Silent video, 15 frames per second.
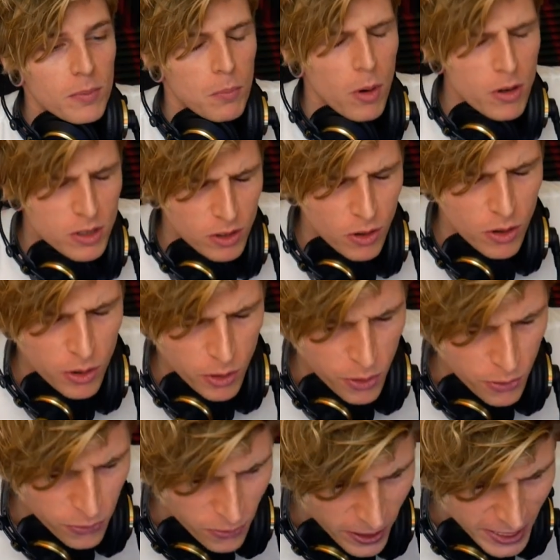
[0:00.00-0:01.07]
Mars
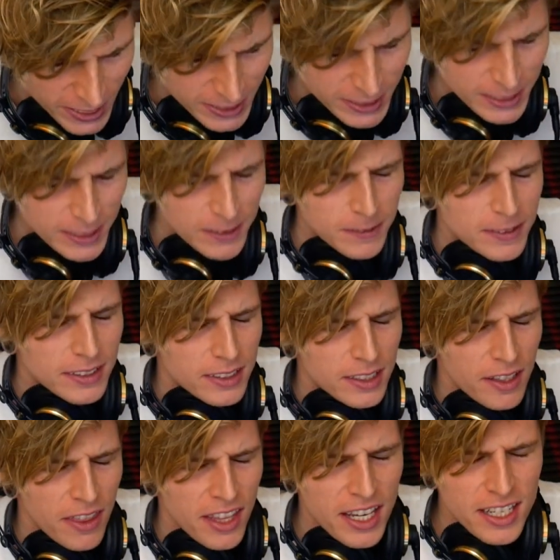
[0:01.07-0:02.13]
Argo fakes,
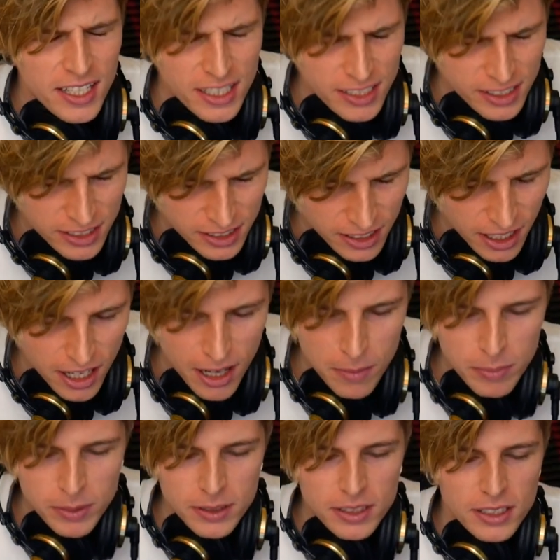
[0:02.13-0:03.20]
they need to
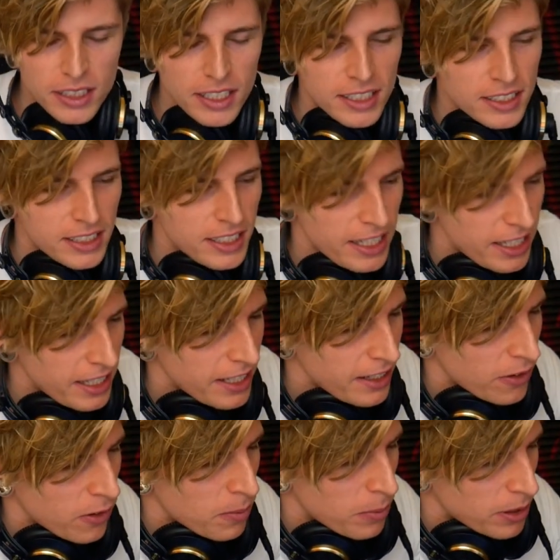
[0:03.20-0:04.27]
stop. It's
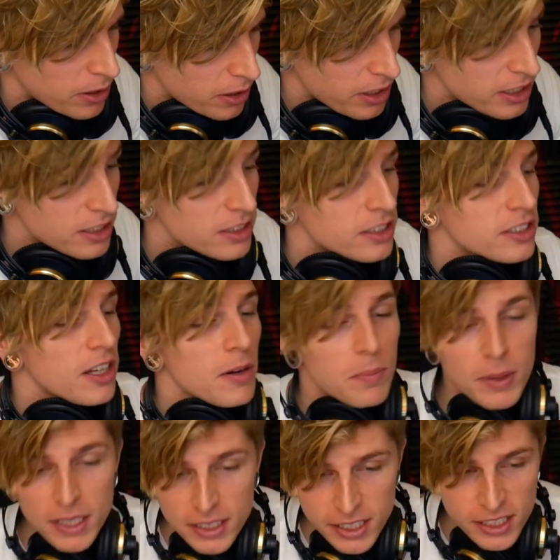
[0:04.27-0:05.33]
getting on my nerves. It's not a
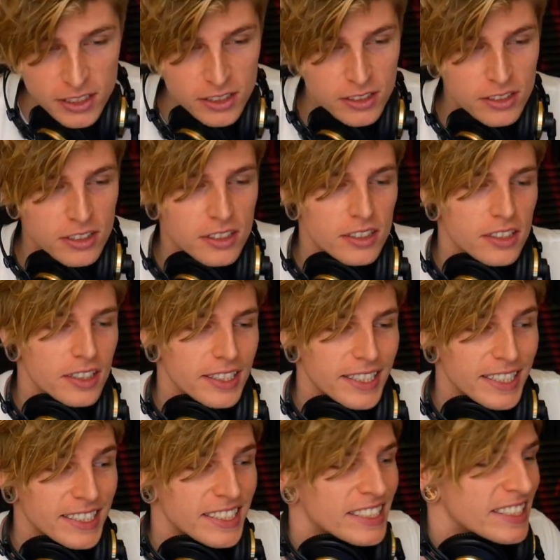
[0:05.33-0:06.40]
big deal,
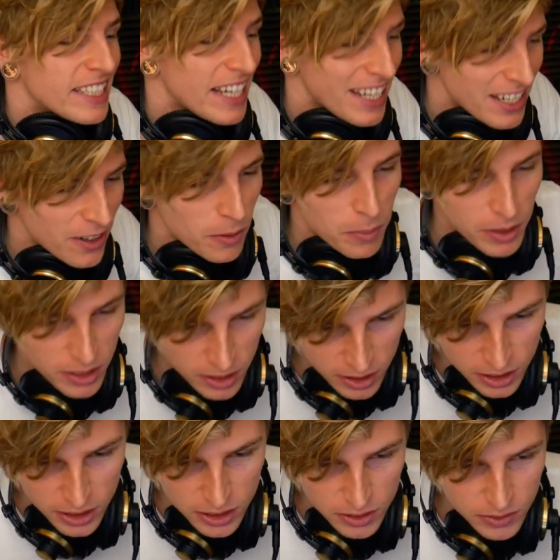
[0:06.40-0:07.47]
it's just getting on my
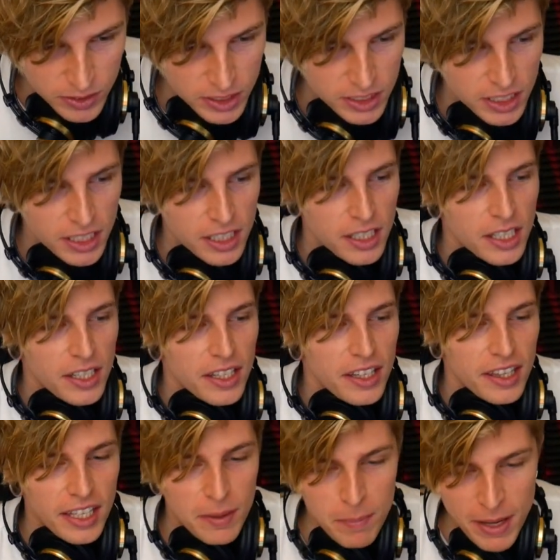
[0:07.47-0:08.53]
nerves.
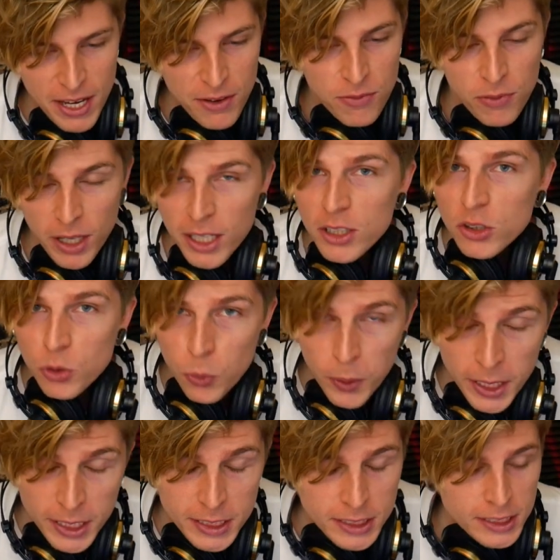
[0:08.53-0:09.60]
They make fake
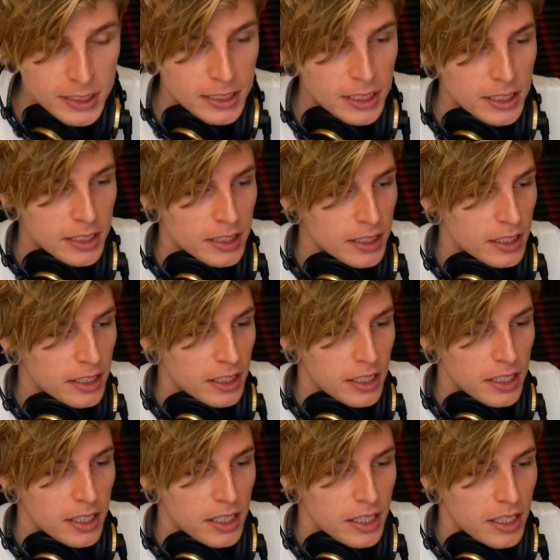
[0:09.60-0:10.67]
tweets,
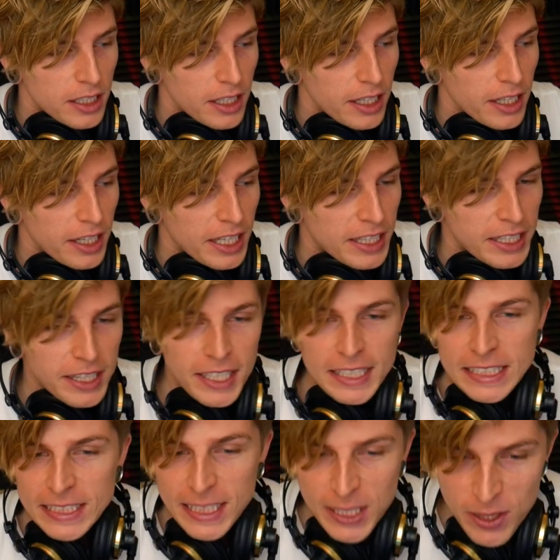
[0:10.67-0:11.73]
and then they
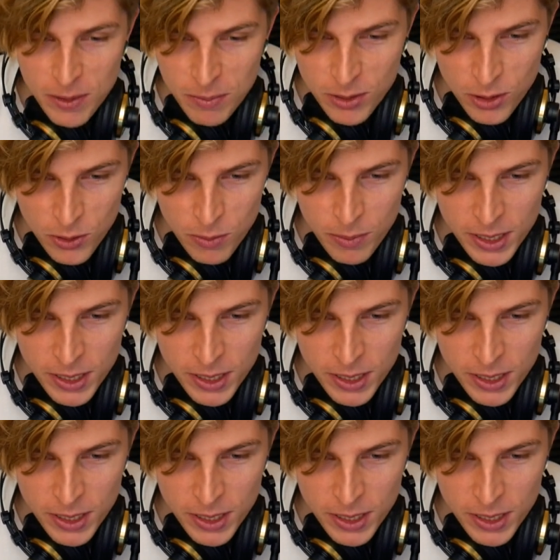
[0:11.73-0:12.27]
send them to